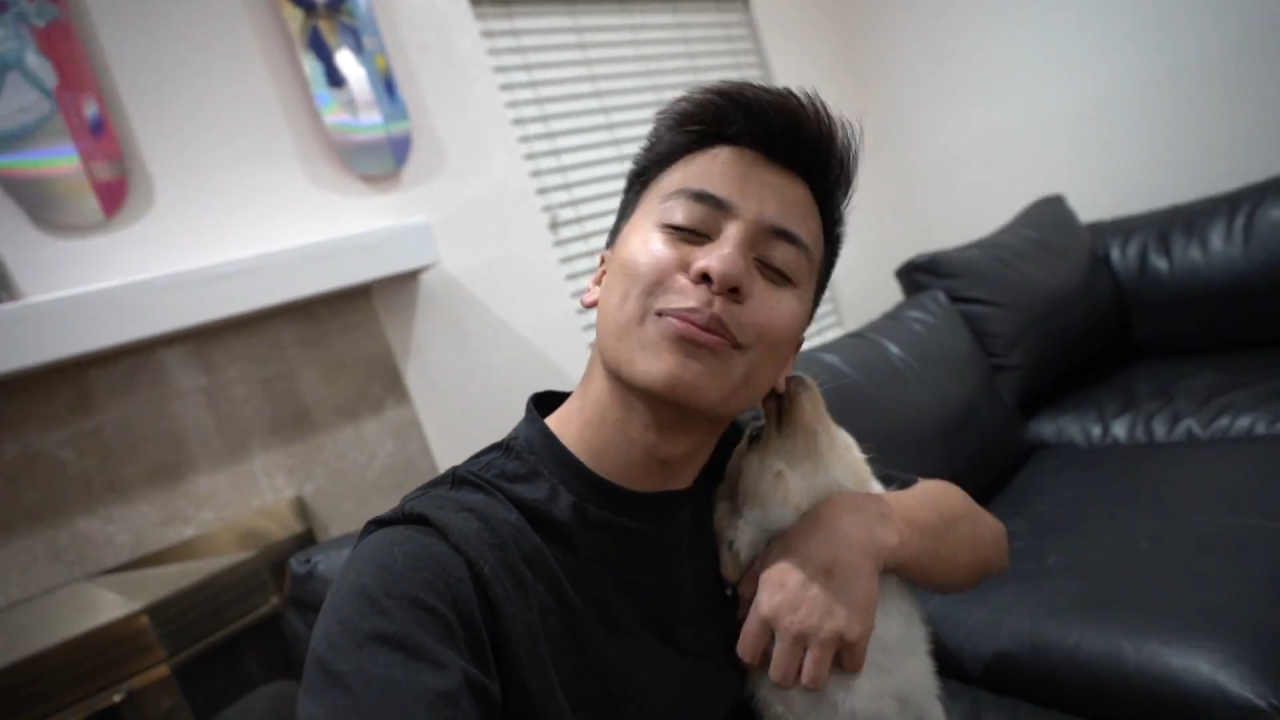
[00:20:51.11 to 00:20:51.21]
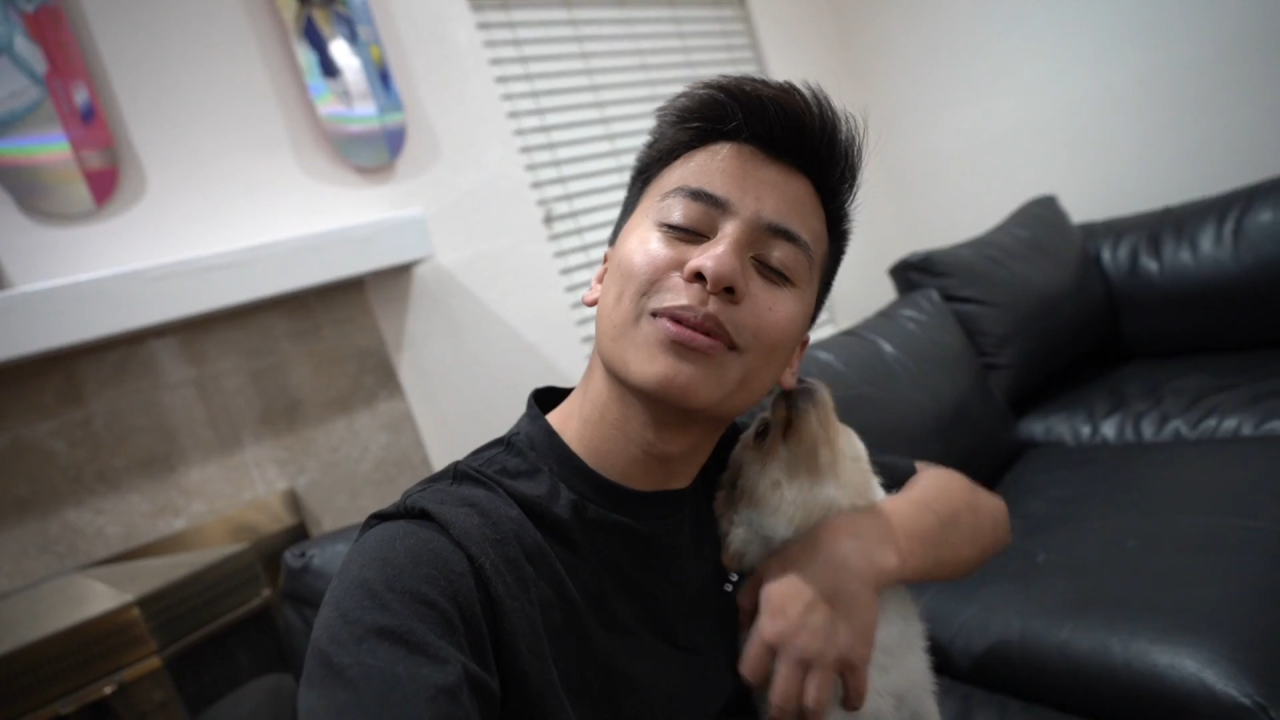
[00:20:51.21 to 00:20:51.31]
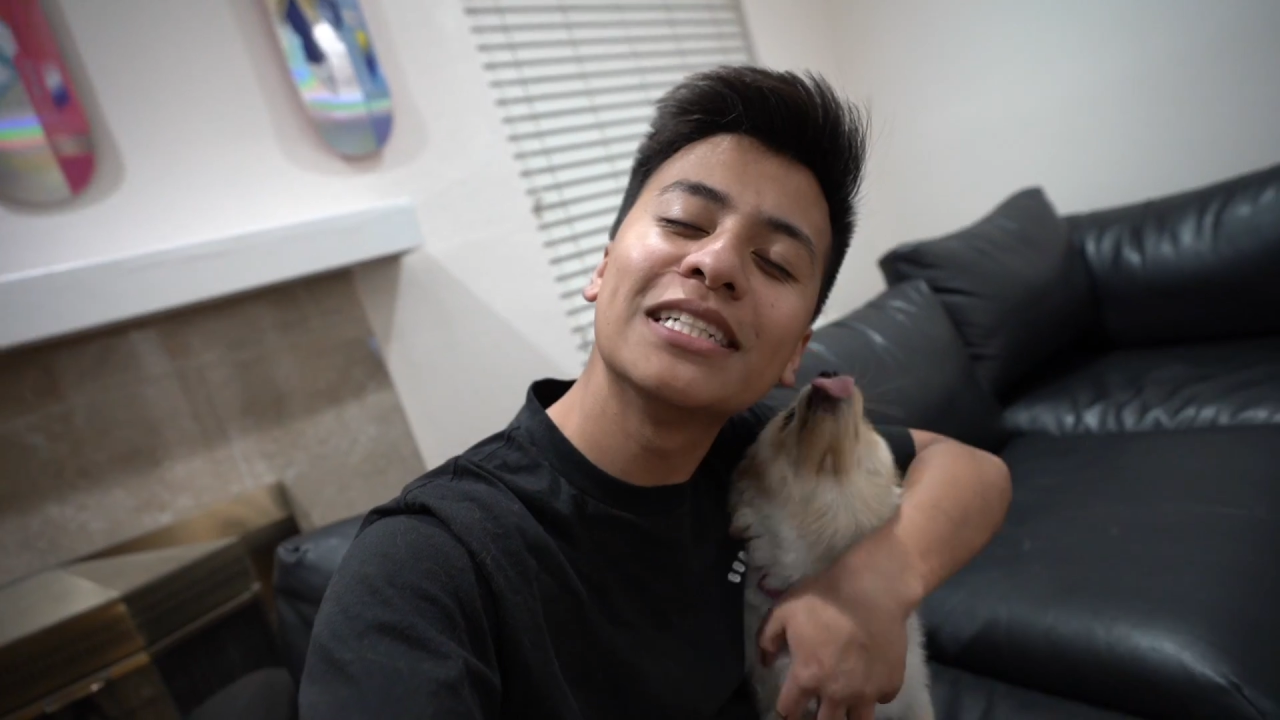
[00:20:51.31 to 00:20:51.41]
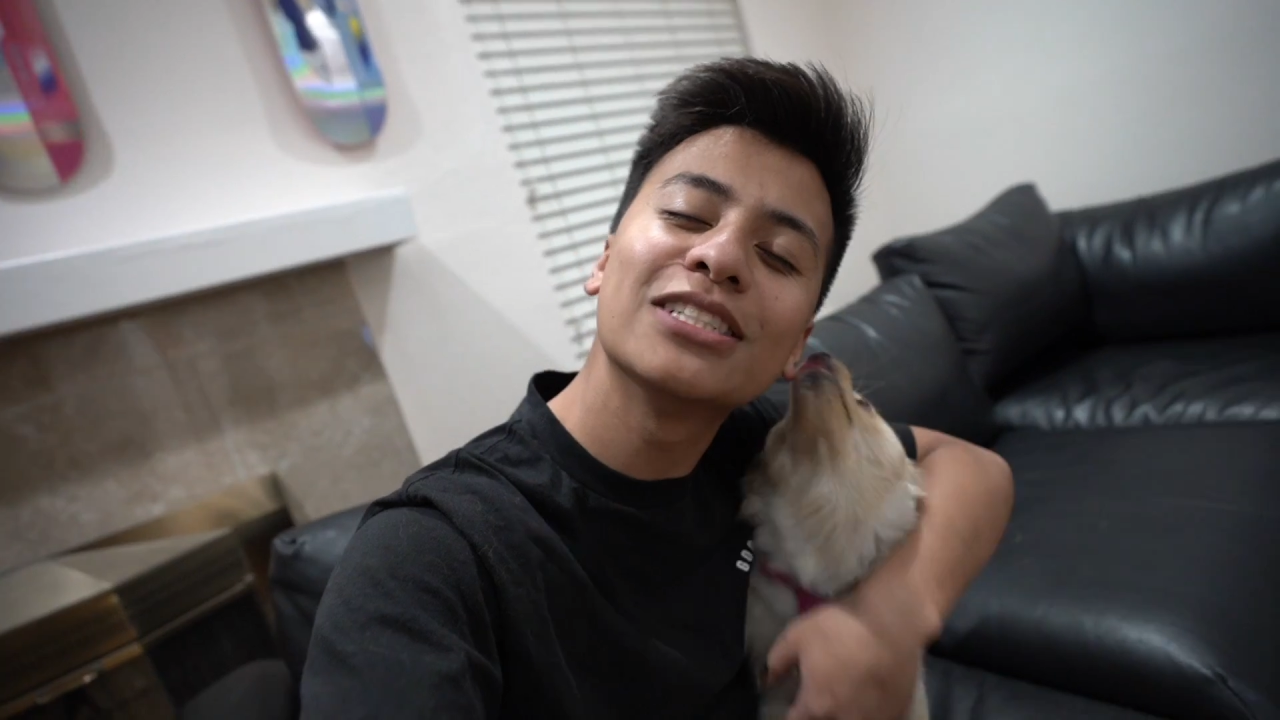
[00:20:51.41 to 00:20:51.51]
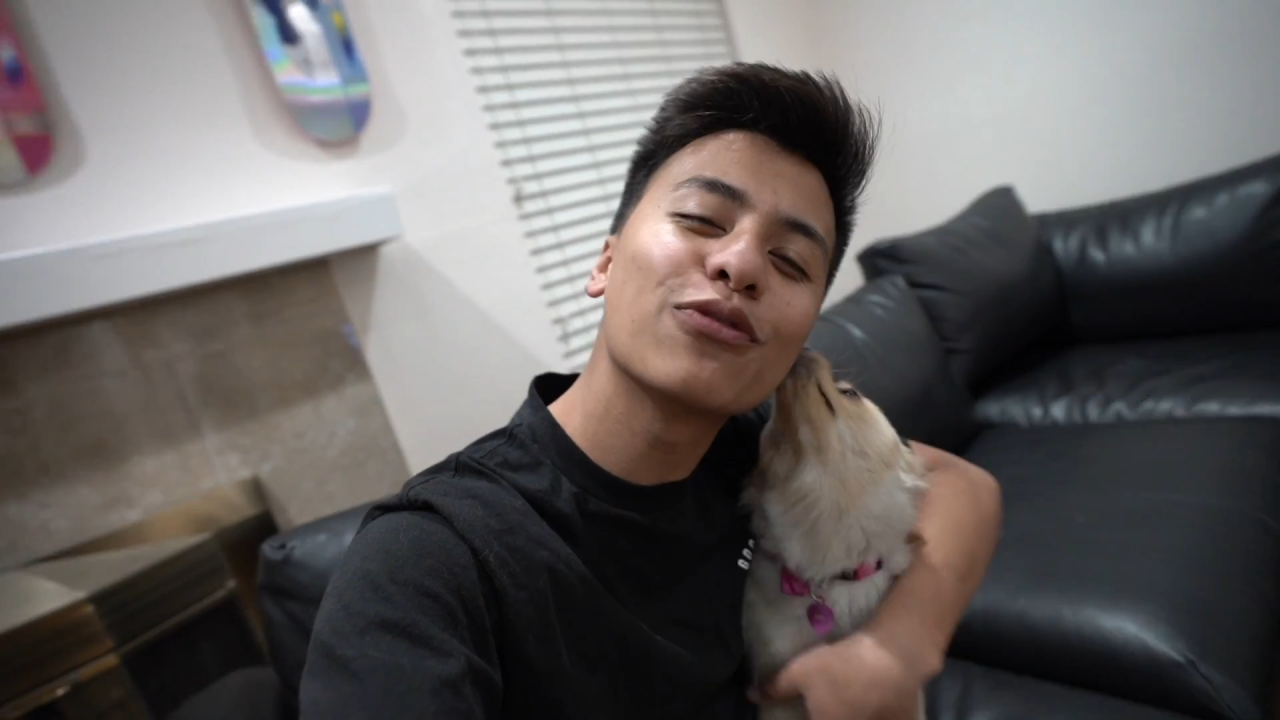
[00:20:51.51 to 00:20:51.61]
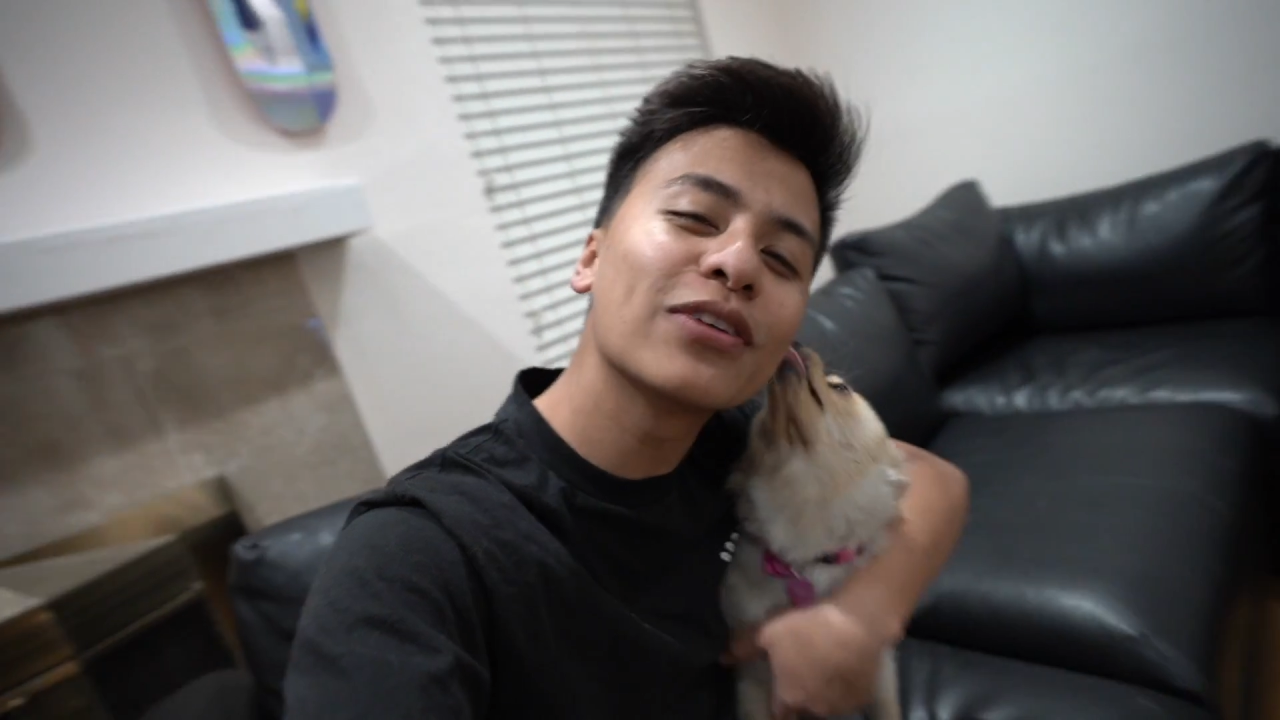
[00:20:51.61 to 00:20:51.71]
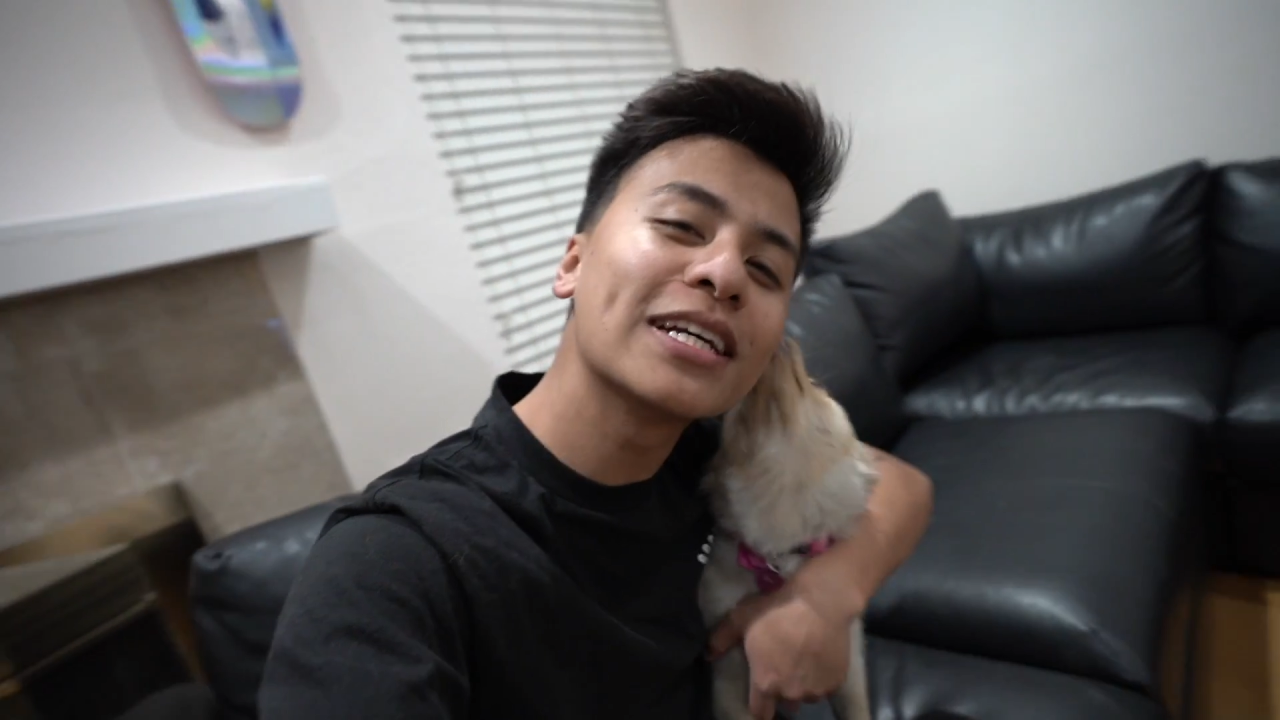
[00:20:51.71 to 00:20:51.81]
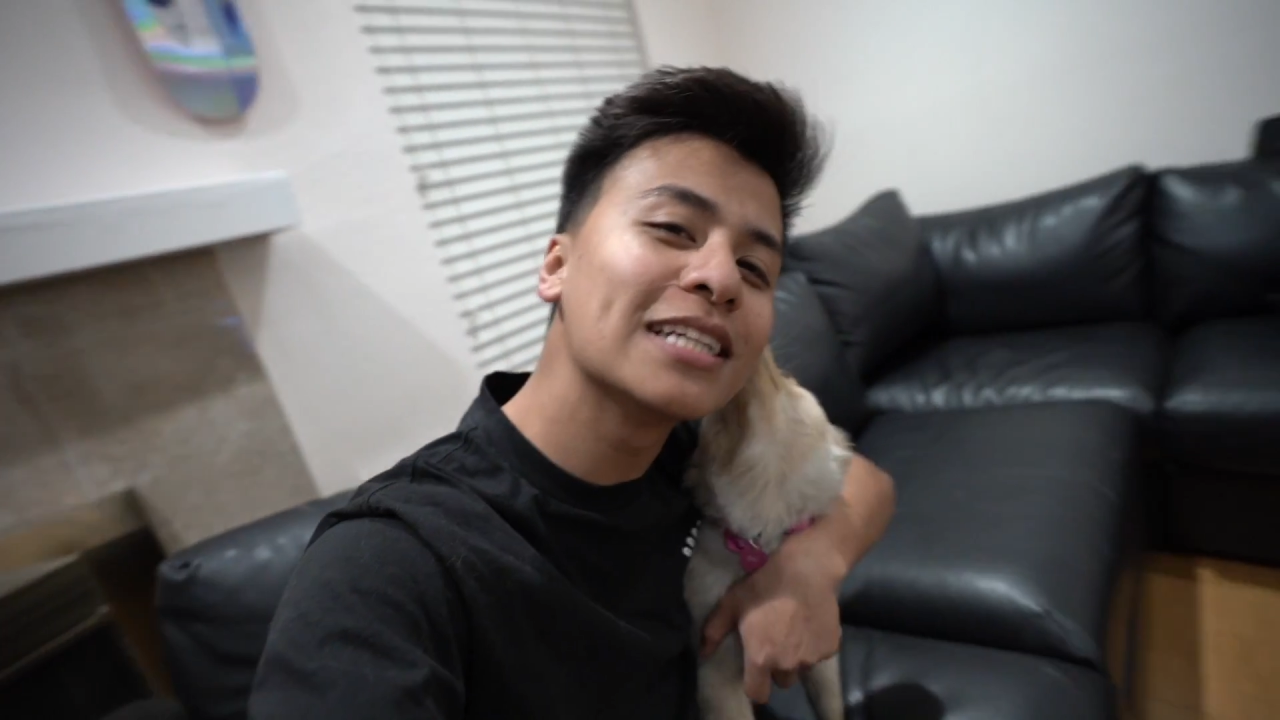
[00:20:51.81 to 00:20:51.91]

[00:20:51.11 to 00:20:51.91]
please don't forget